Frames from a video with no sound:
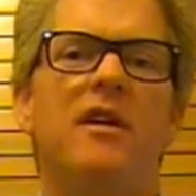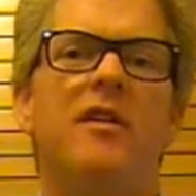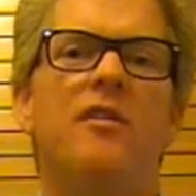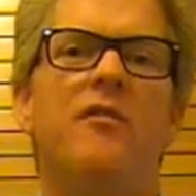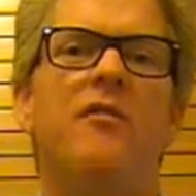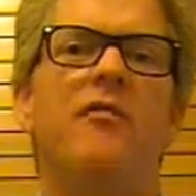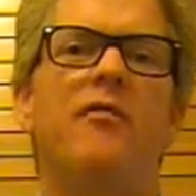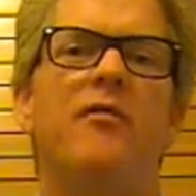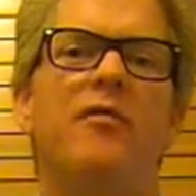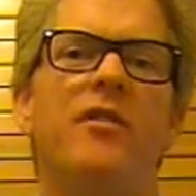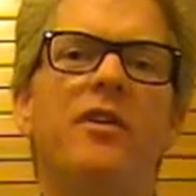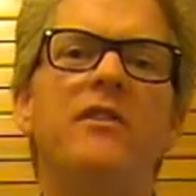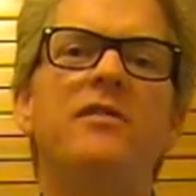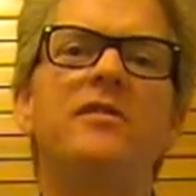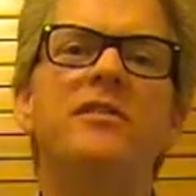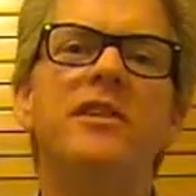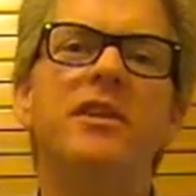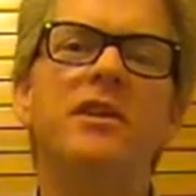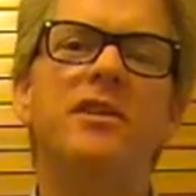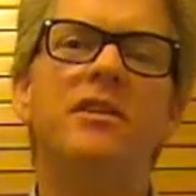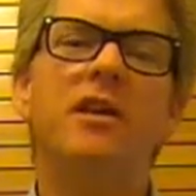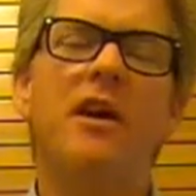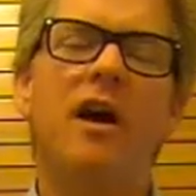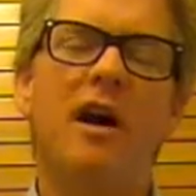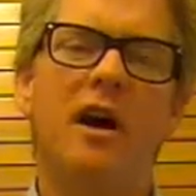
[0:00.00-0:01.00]

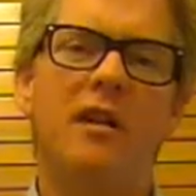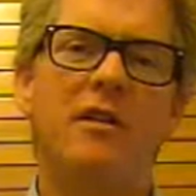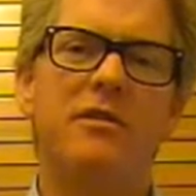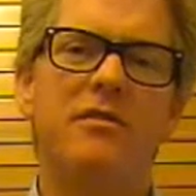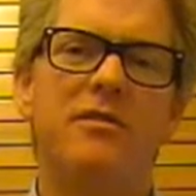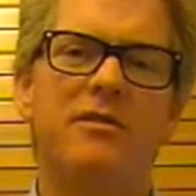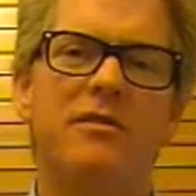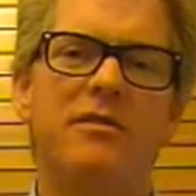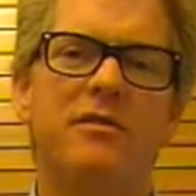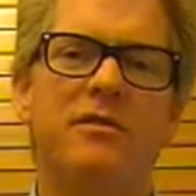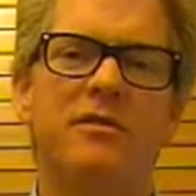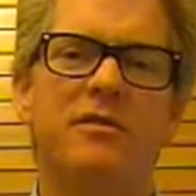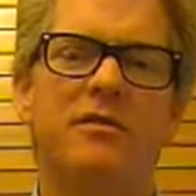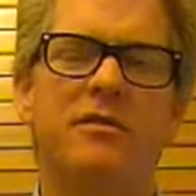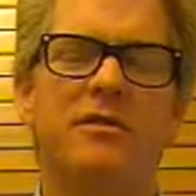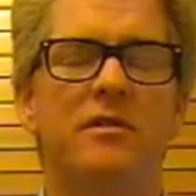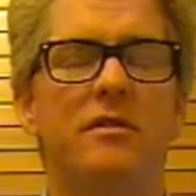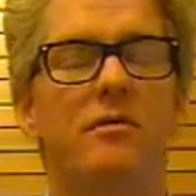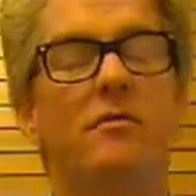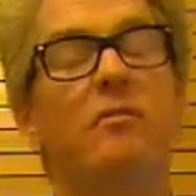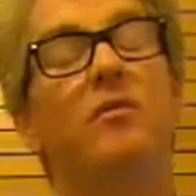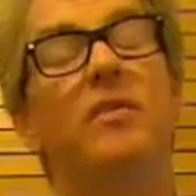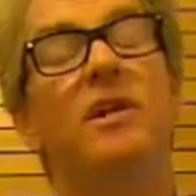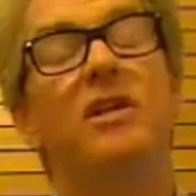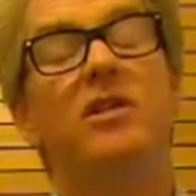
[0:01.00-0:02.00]
First-year college students,
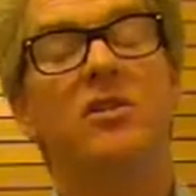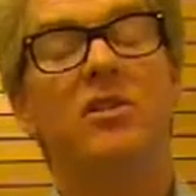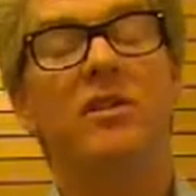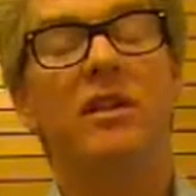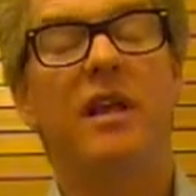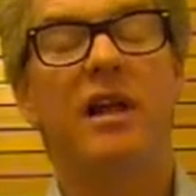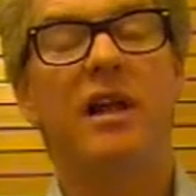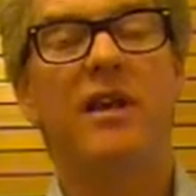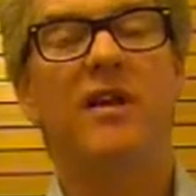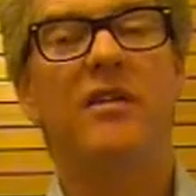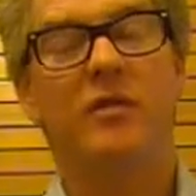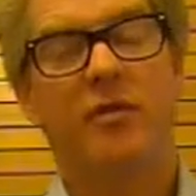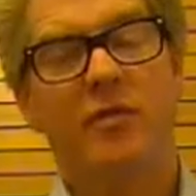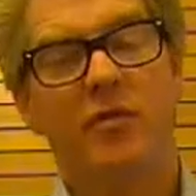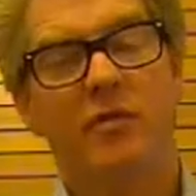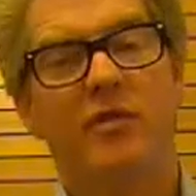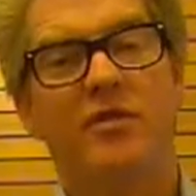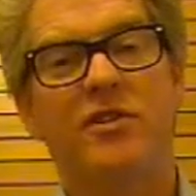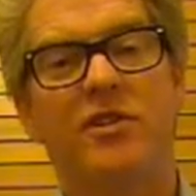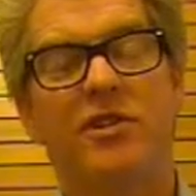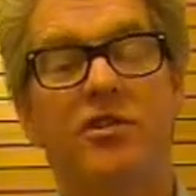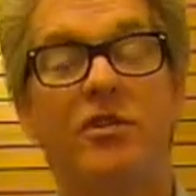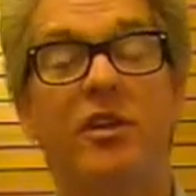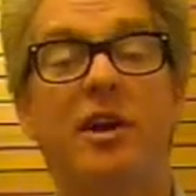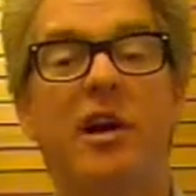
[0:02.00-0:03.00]
much like
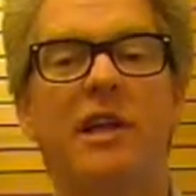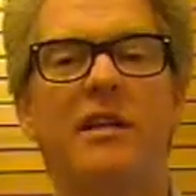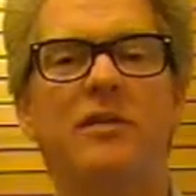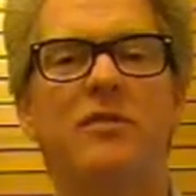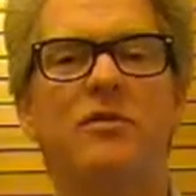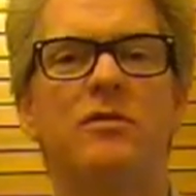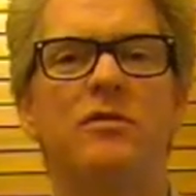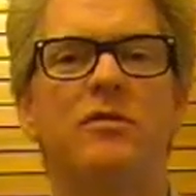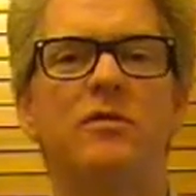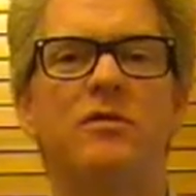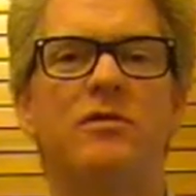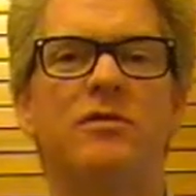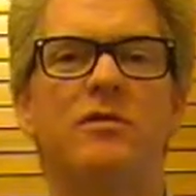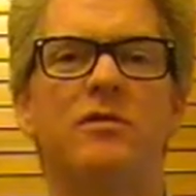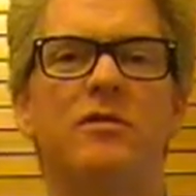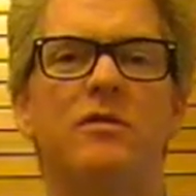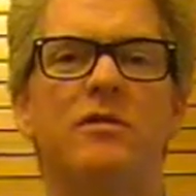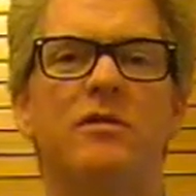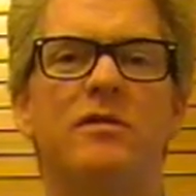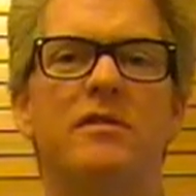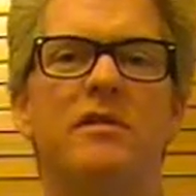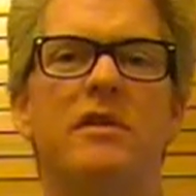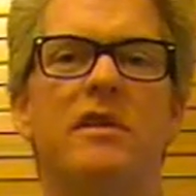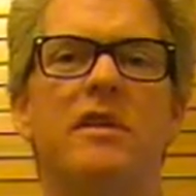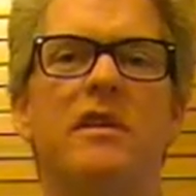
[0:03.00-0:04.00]
first-year high school
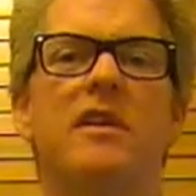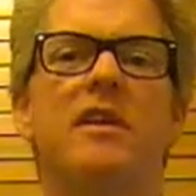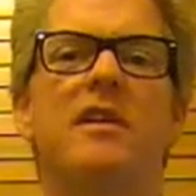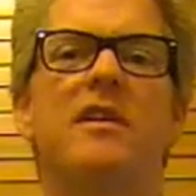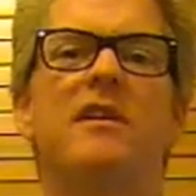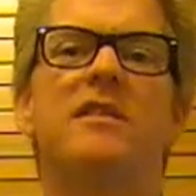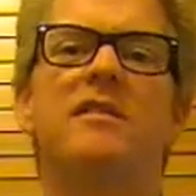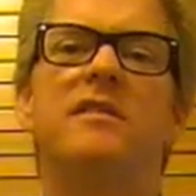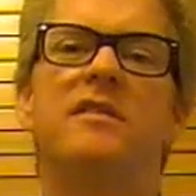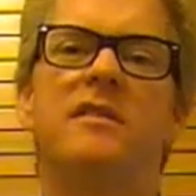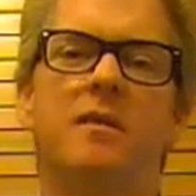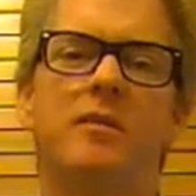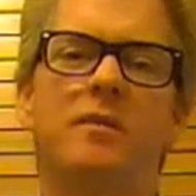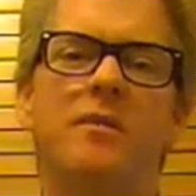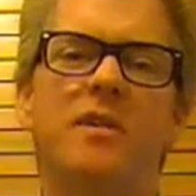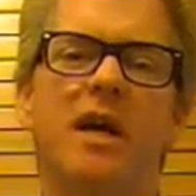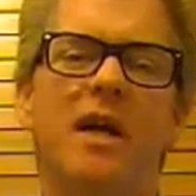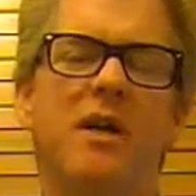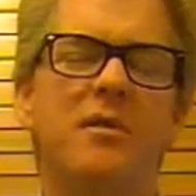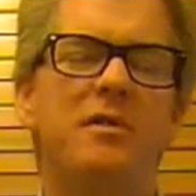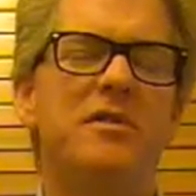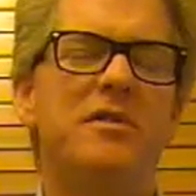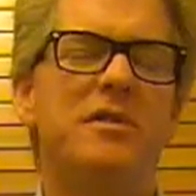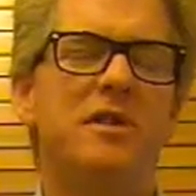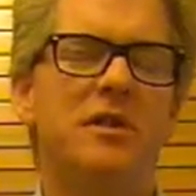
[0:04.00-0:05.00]
students,
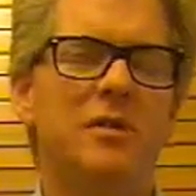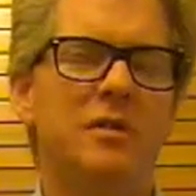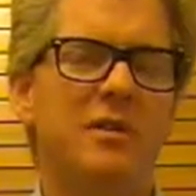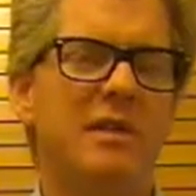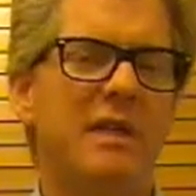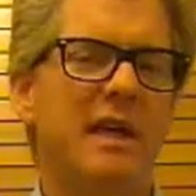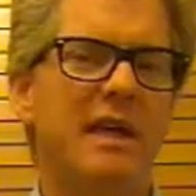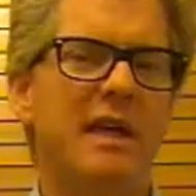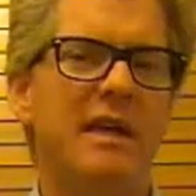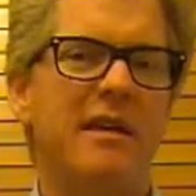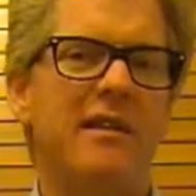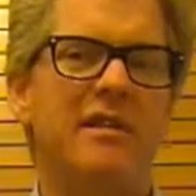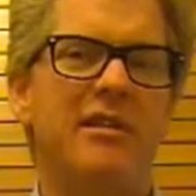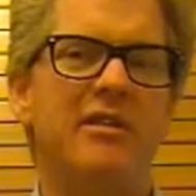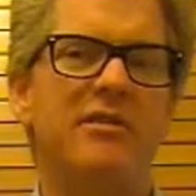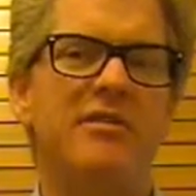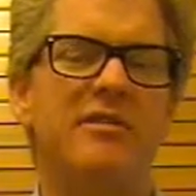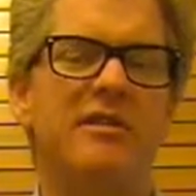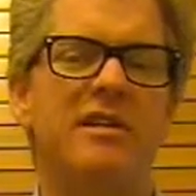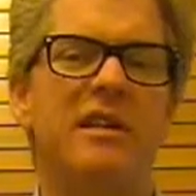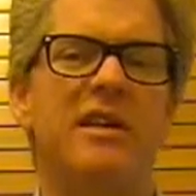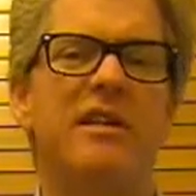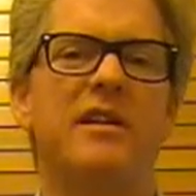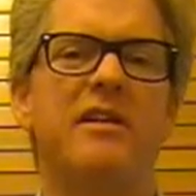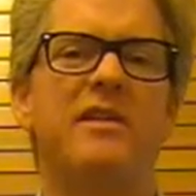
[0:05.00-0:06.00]
sometimes don't take their
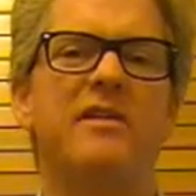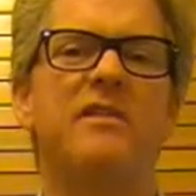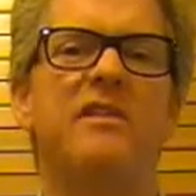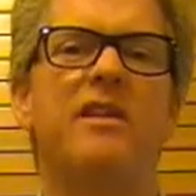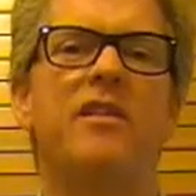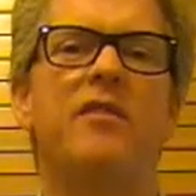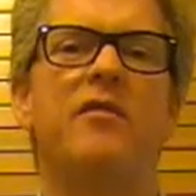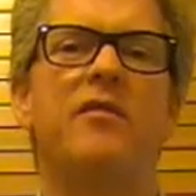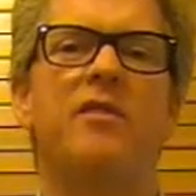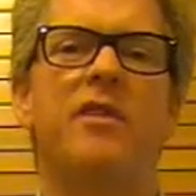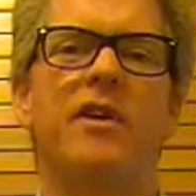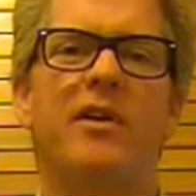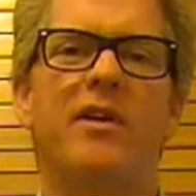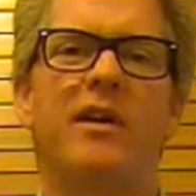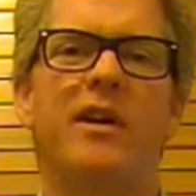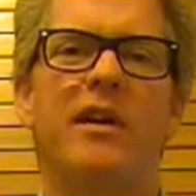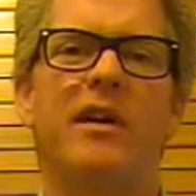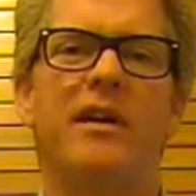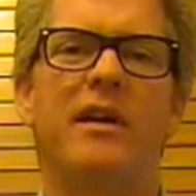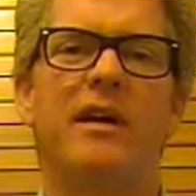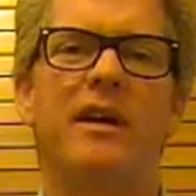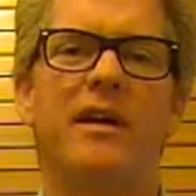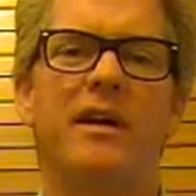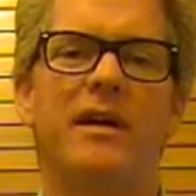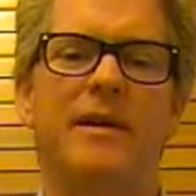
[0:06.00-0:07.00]
studies
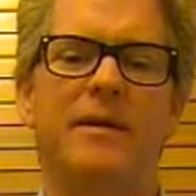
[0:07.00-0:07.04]
very